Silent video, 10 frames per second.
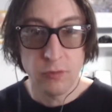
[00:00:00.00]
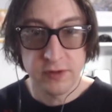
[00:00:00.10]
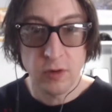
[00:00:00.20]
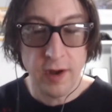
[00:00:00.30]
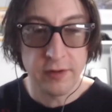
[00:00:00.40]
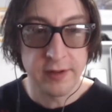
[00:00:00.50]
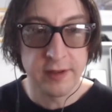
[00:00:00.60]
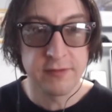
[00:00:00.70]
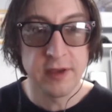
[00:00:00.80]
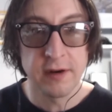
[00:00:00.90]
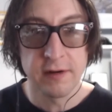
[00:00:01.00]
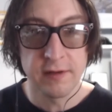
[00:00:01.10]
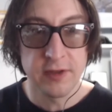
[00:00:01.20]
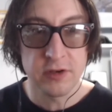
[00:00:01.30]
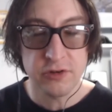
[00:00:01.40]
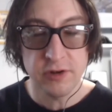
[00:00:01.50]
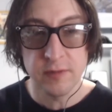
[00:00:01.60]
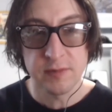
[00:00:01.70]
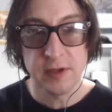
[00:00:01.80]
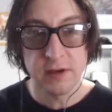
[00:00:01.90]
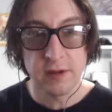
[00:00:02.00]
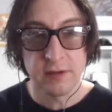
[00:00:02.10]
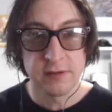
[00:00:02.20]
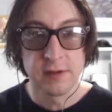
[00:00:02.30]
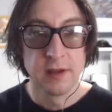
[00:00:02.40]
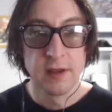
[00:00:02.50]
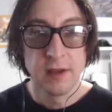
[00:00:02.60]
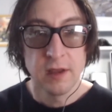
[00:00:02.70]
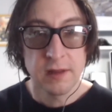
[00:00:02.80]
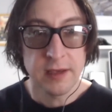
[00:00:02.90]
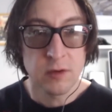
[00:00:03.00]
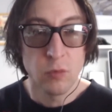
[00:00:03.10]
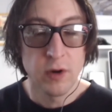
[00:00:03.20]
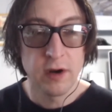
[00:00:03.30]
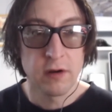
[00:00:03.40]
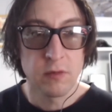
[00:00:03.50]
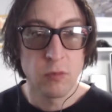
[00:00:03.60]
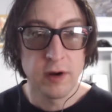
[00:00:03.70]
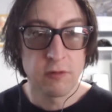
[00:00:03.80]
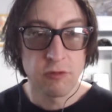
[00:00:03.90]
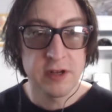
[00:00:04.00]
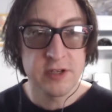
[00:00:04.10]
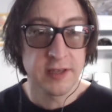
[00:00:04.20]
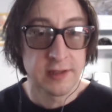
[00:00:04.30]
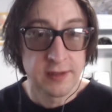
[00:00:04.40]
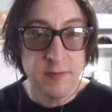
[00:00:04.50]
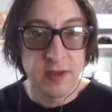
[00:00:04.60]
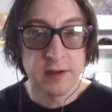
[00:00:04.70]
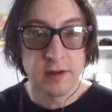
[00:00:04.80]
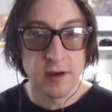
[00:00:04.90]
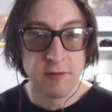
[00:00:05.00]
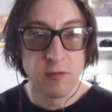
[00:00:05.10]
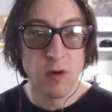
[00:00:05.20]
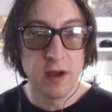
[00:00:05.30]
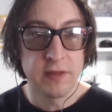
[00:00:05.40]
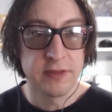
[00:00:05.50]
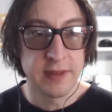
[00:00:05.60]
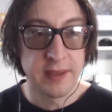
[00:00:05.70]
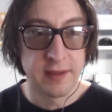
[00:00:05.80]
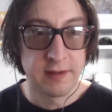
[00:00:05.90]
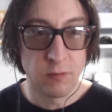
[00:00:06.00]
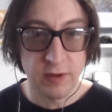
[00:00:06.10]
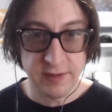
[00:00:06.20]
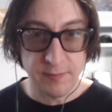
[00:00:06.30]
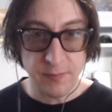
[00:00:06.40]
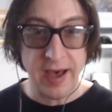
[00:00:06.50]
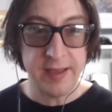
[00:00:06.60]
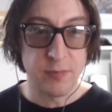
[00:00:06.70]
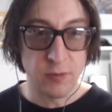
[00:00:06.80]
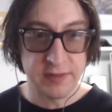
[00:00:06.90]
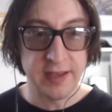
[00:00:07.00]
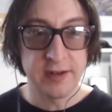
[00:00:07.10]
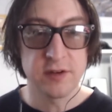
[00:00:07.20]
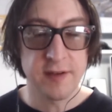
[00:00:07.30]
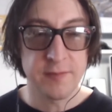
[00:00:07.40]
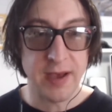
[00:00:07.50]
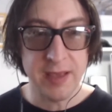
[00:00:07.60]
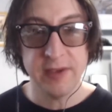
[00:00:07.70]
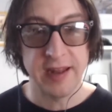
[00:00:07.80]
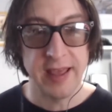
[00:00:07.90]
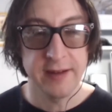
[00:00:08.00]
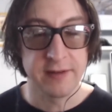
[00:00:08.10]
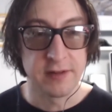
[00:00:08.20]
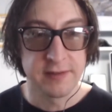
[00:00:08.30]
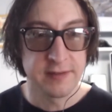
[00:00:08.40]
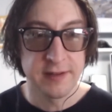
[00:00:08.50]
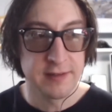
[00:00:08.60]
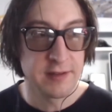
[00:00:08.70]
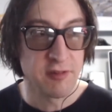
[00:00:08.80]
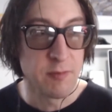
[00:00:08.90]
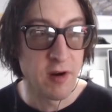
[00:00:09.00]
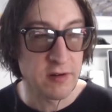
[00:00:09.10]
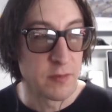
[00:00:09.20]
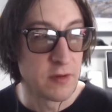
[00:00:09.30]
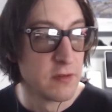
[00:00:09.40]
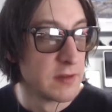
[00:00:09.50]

the quality of their of their streams because like we're we're reaching a limit of what the what the pipe what the internet pipe can handle. It's it's, it's remarkable.